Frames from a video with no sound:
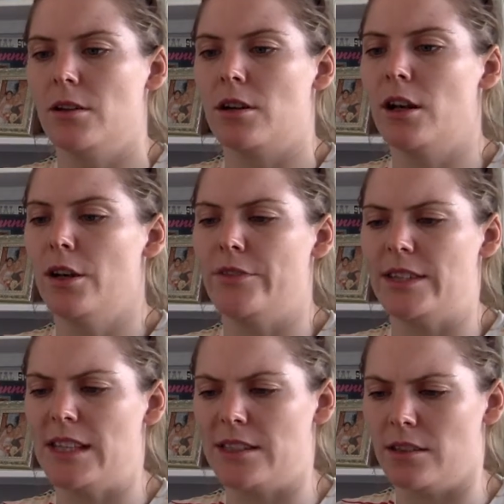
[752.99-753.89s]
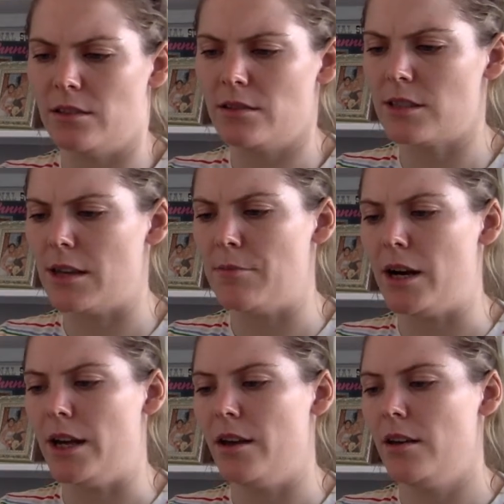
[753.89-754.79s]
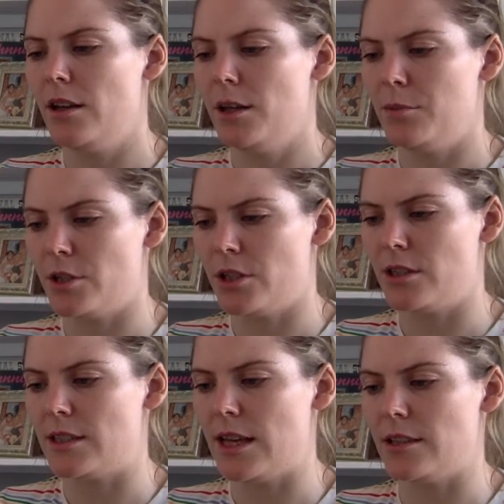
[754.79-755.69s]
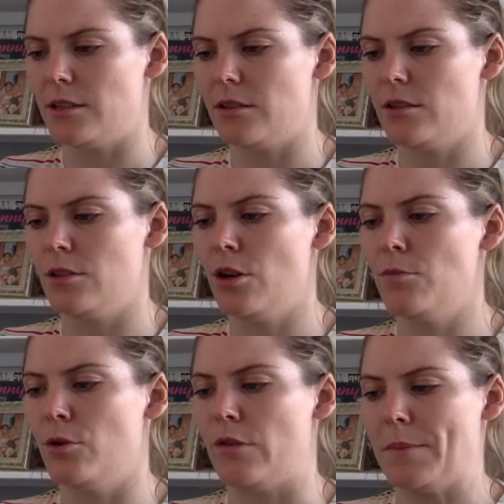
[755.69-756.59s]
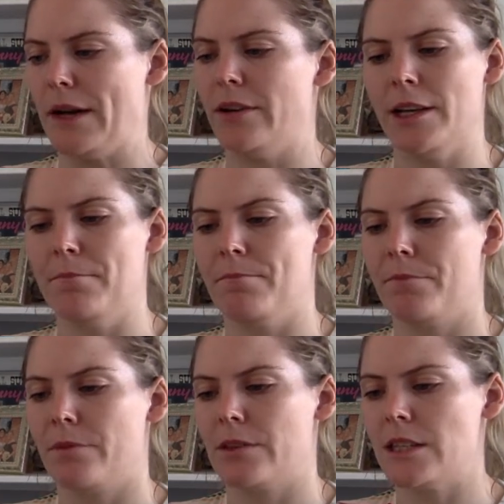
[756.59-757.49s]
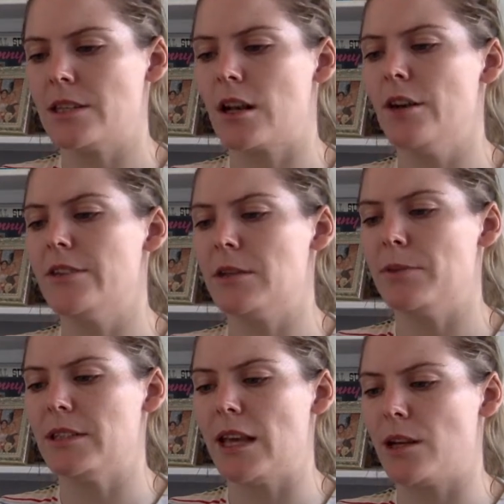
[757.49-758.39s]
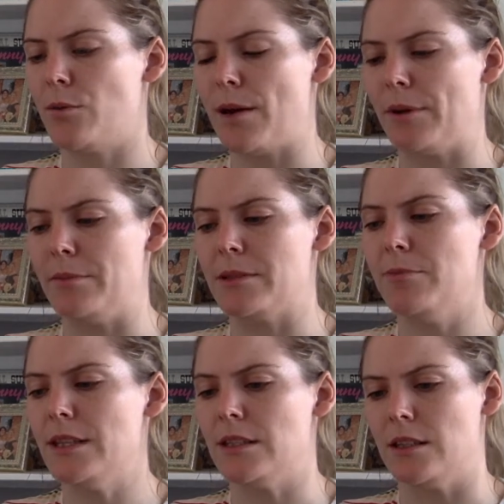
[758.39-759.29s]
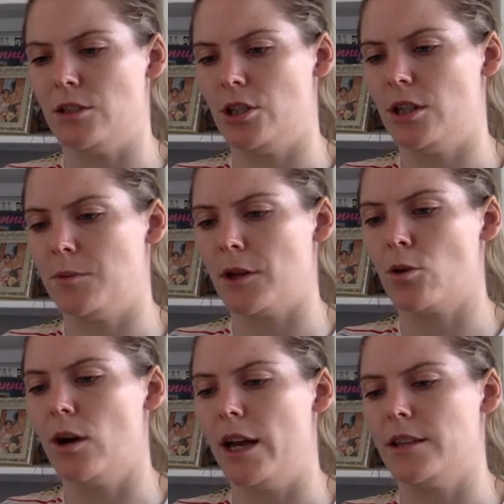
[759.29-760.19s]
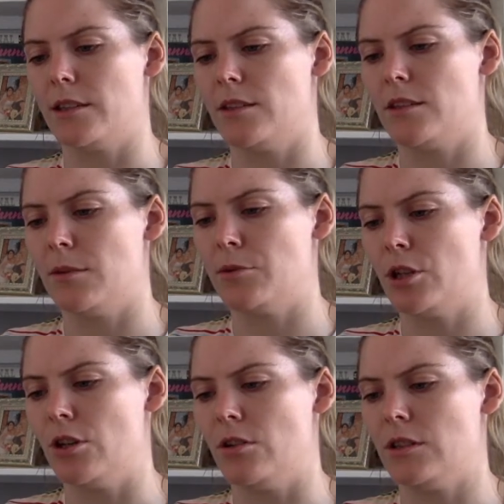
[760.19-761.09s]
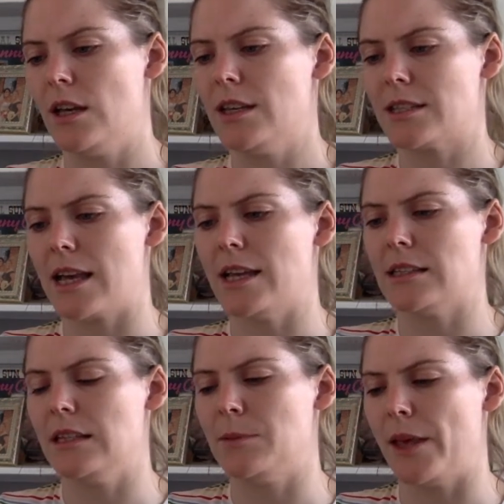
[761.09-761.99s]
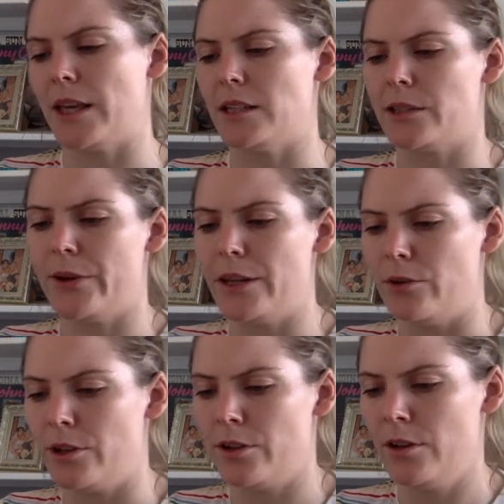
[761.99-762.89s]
"Clovis isn't," said Maya, but she said no more about him. Since Clovis had been taken away by Miss Minton, she had been quiet and subdued, scarcely speaking to anyone.